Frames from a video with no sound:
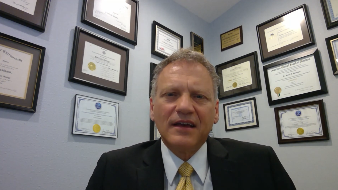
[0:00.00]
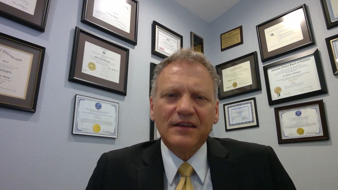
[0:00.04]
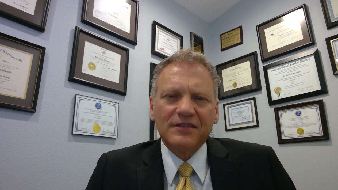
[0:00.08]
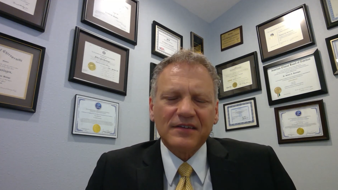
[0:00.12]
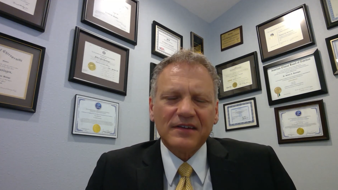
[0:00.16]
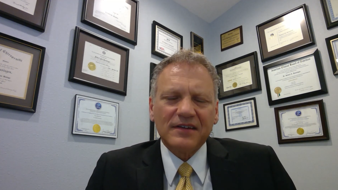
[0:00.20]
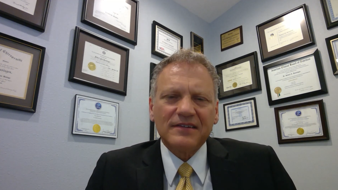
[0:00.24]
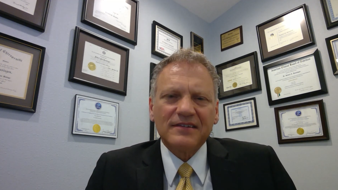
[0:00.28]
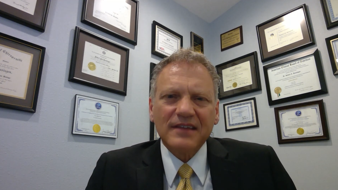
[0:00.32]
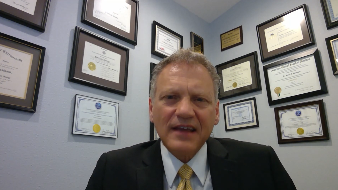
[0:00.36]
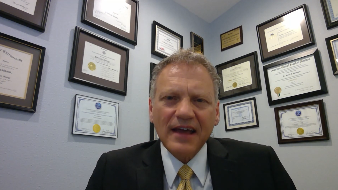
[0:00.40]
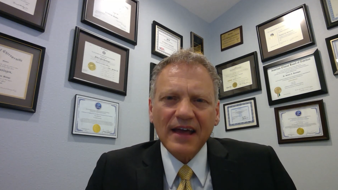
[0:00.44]

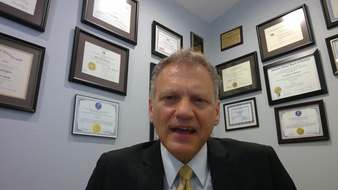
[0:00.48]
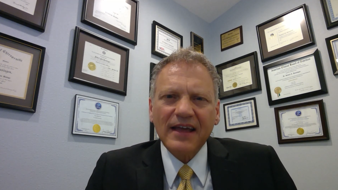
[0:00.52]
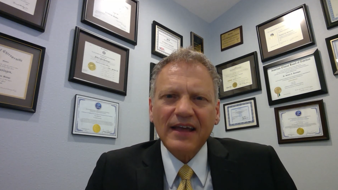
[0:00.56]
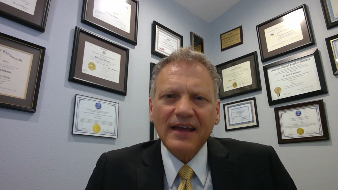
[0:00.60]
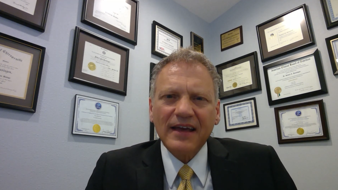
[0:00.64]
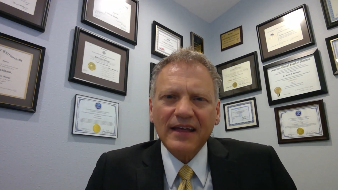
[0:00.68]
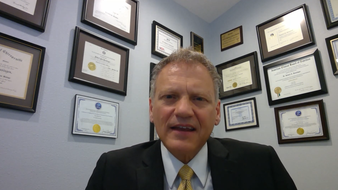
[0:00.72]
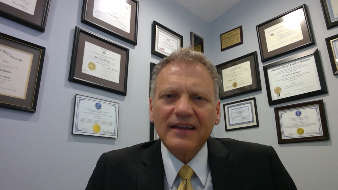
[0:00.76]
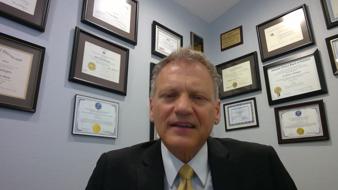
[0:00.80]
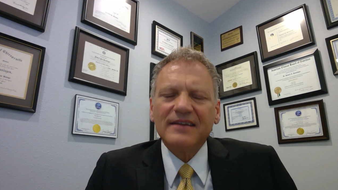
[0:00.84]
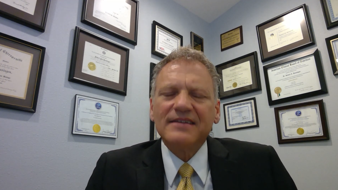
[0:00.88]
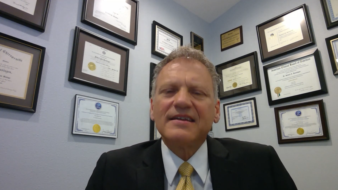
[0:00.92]
as a
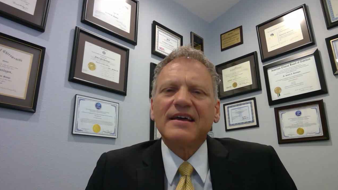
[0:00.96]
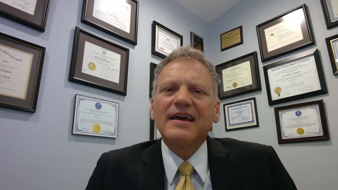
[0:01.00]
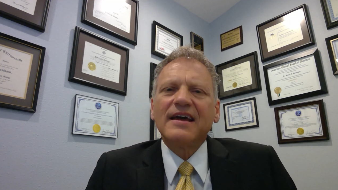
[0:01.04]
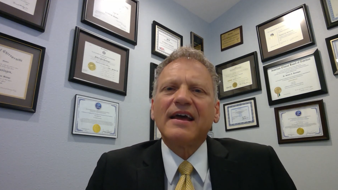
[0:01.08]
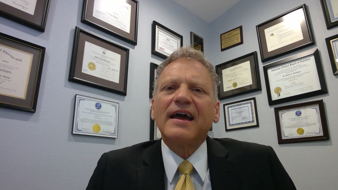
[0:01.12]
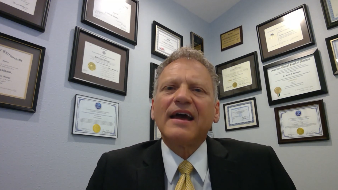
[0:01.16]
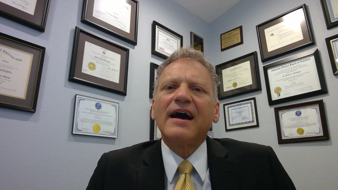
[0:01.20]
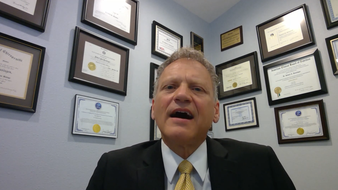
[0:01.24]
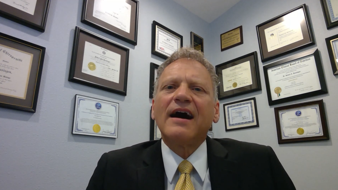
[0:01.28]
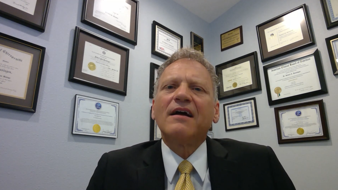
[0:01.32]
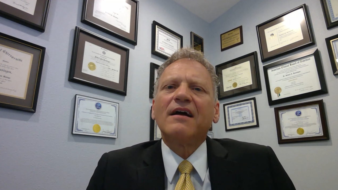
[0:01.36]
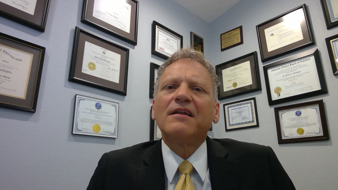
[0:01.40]
day in and
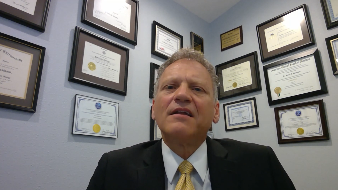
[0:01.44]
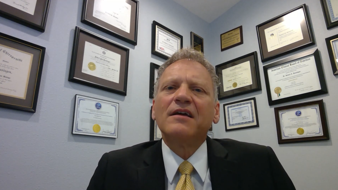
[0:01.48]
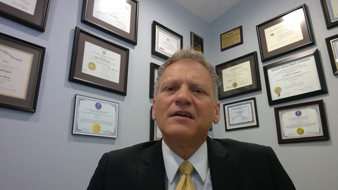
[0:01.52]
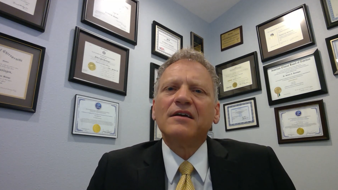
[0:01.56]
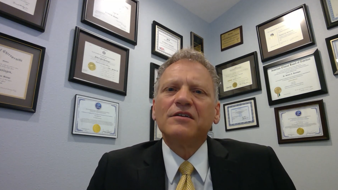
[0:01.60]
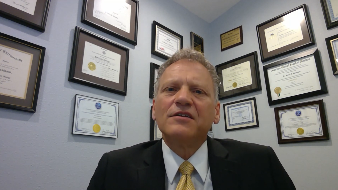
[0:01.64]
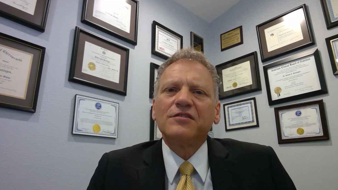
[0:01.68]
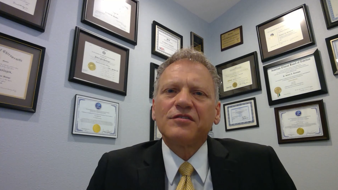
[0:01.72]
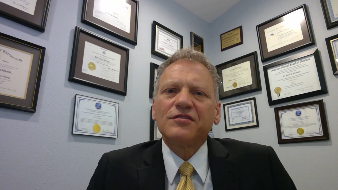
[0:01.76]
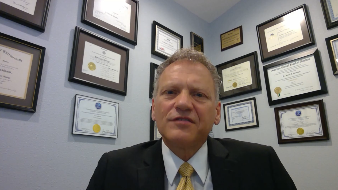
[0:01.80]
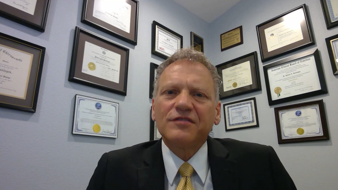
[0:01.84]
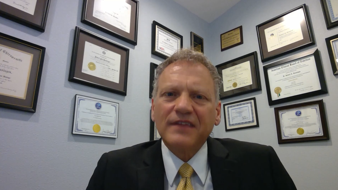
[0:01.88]
day out
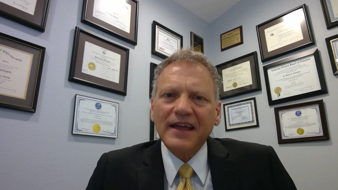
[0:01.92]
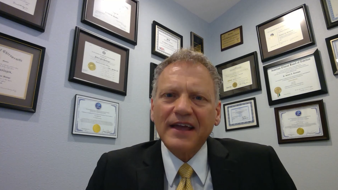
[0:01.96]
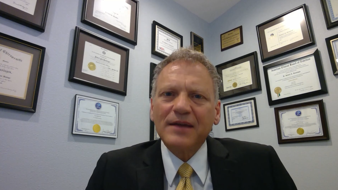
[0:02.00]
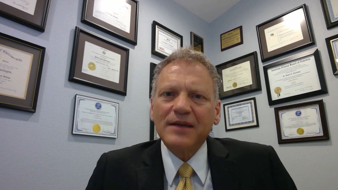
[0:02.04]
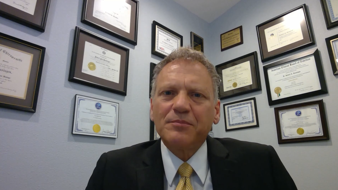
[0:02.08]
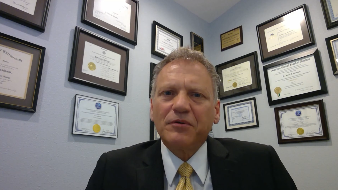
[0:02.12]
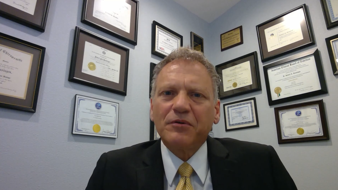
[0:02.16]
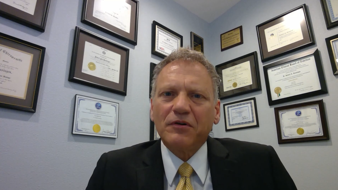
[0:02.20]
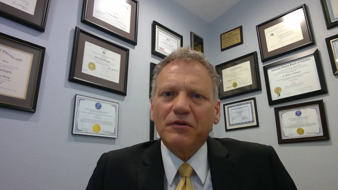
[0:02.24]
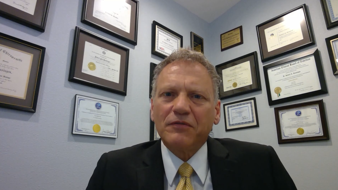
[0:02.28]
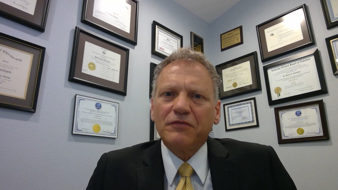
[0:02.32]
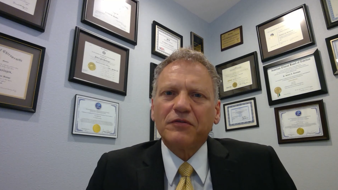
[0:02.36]

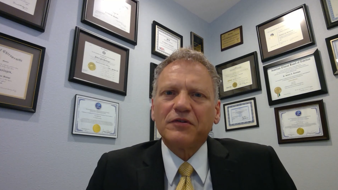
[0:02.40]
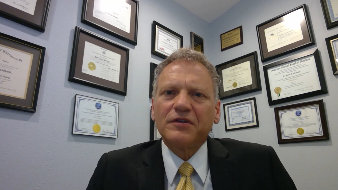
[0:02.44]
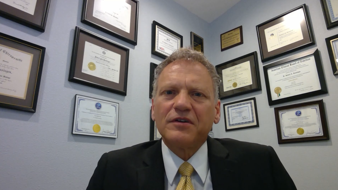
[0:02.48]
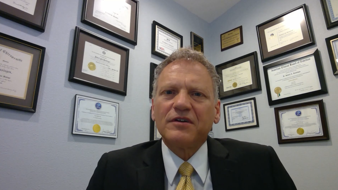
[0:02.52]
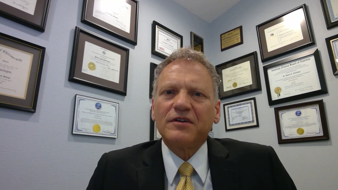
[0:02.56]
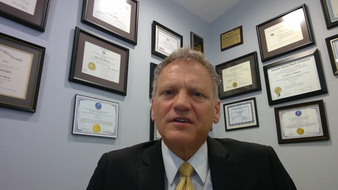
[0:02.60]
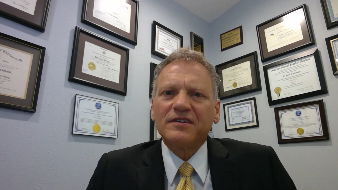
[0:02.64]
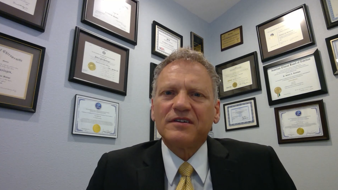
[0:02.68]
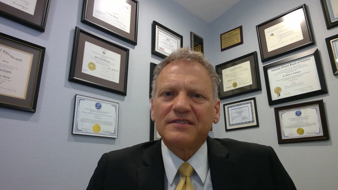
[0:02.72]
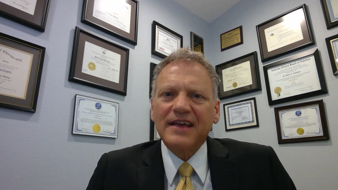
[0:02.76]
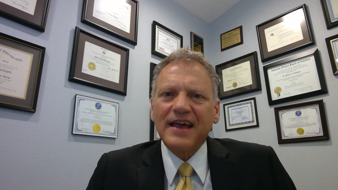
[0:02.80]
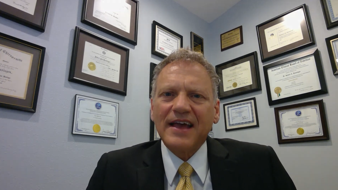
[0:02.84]
staple for
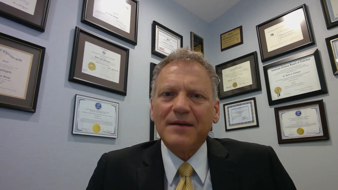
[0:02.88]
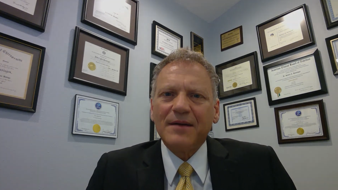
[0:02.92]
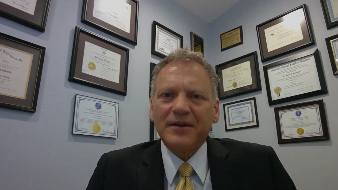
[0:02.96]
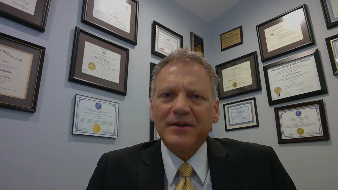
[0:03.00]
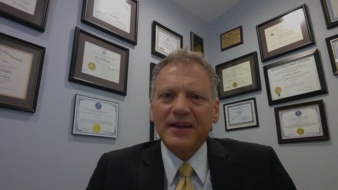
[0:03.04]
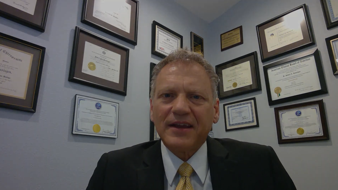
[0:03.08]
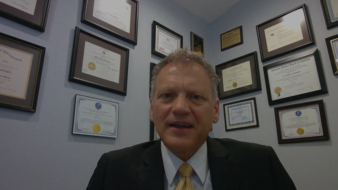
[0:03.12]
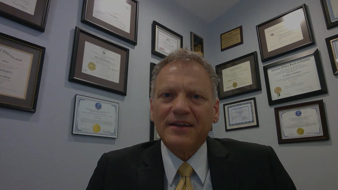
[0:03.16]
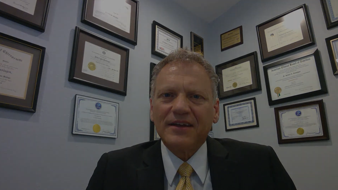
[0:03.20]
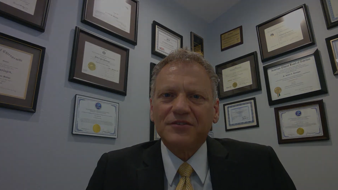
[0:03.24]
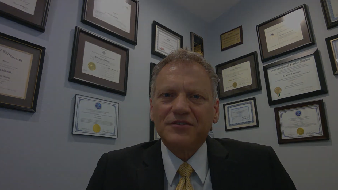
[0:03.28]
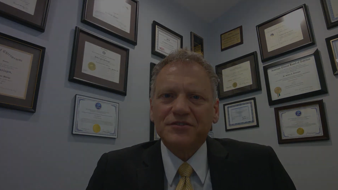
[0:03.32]
your
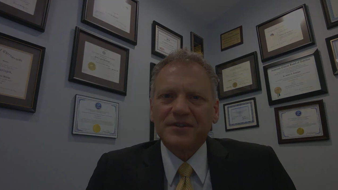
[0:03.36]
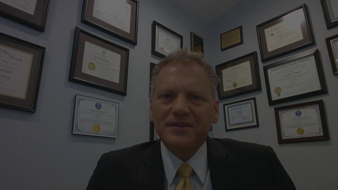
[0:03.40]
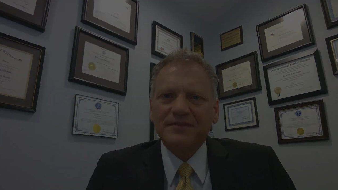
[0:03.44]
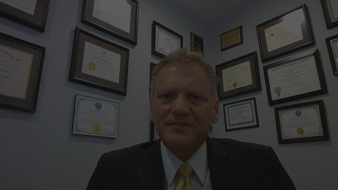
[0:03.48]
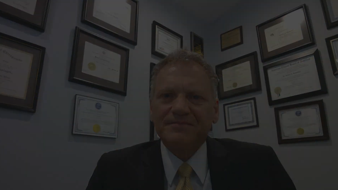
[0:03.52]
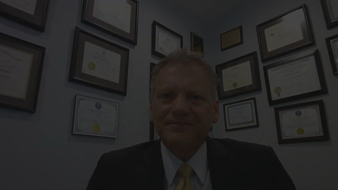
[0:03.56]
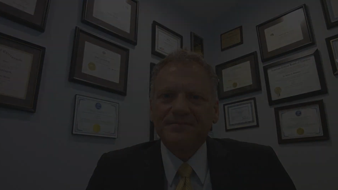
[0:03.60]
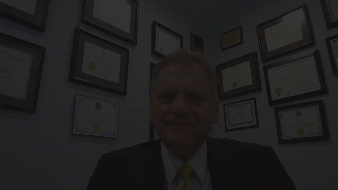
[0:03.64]
examination.